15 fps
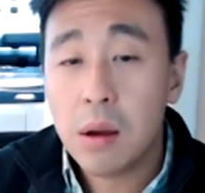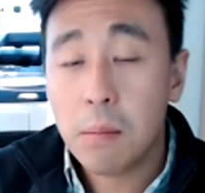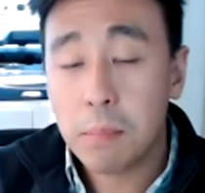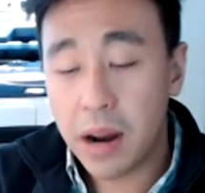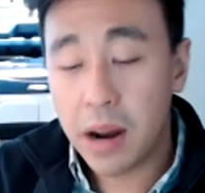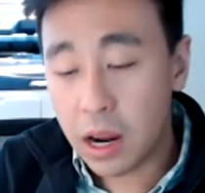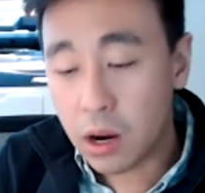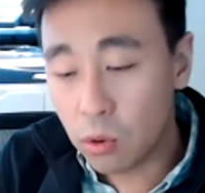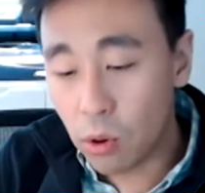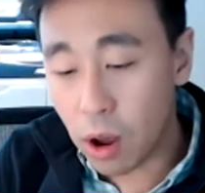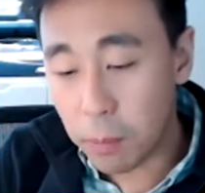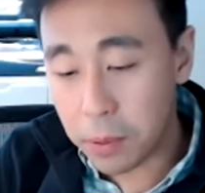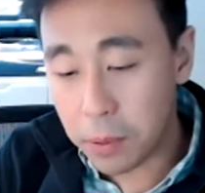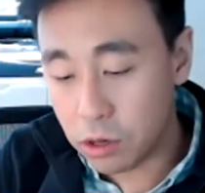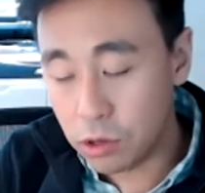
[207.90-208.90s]
But I grew
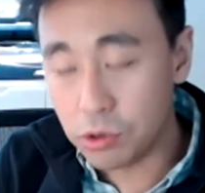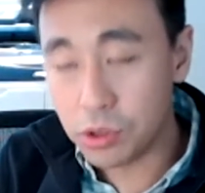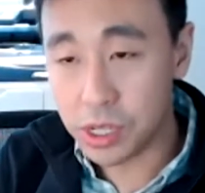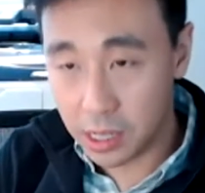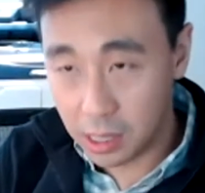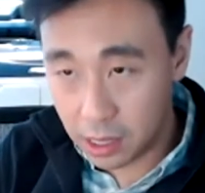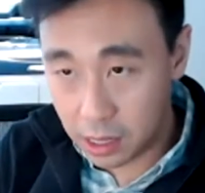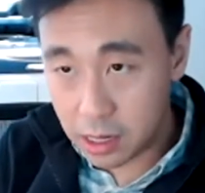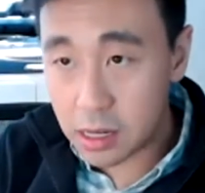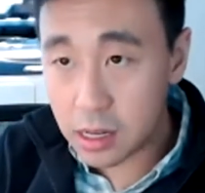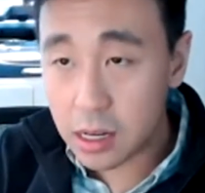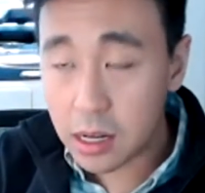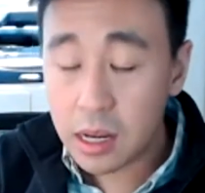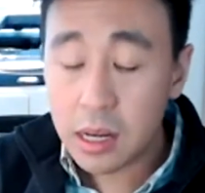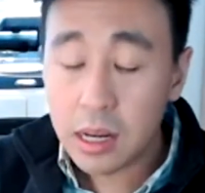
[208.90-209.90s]
up in New Zealand
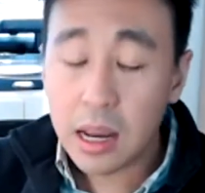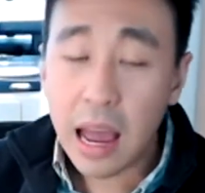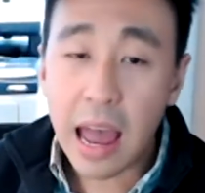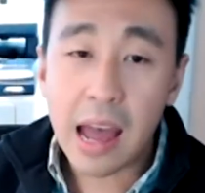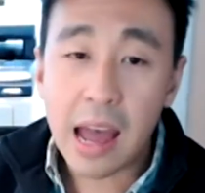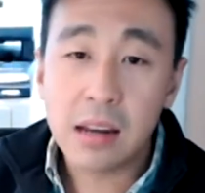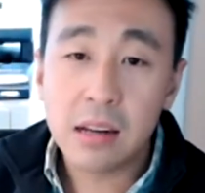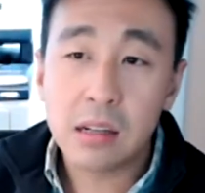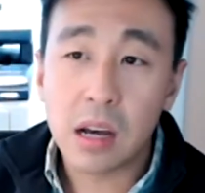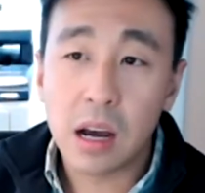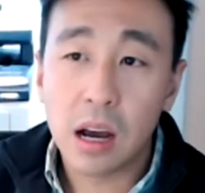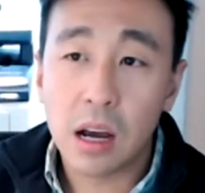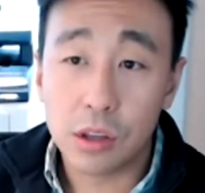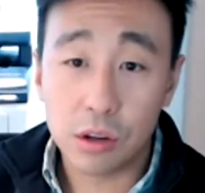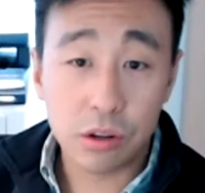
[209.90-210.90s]
and
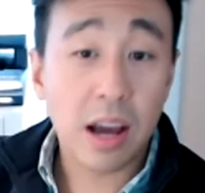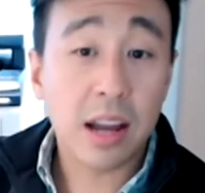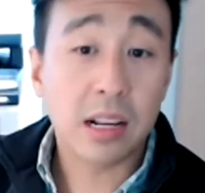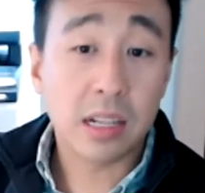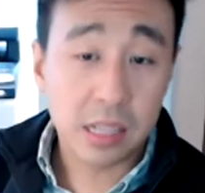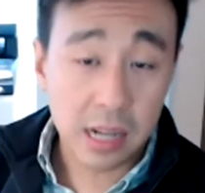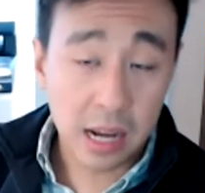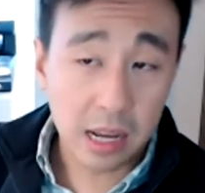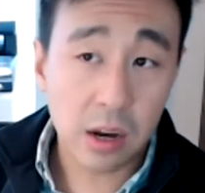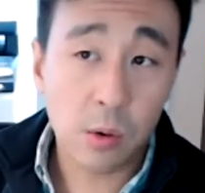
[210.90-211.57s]
the United States.